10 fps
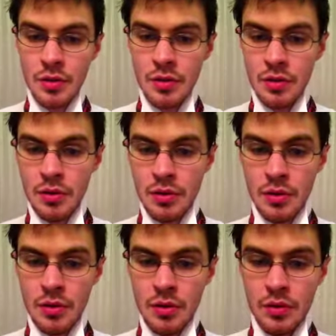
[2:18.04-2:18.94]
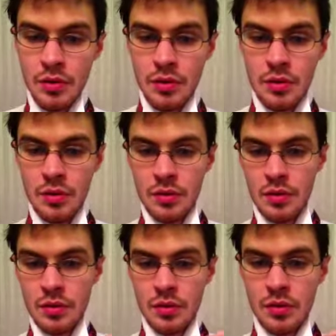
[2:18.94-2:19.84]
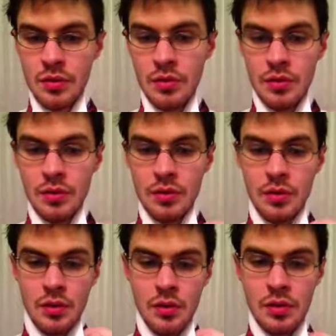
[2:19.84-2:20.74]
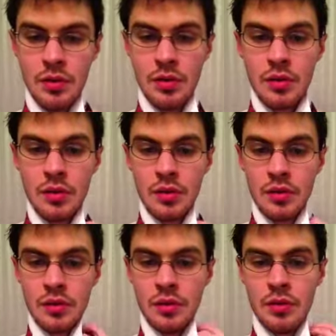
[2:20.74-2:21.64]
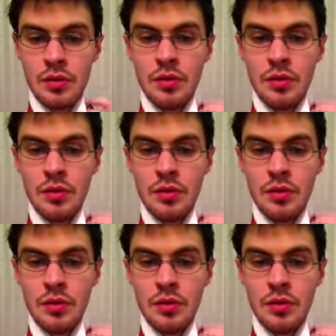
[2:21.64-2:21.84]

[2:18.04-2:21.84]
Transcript: (no one is talking)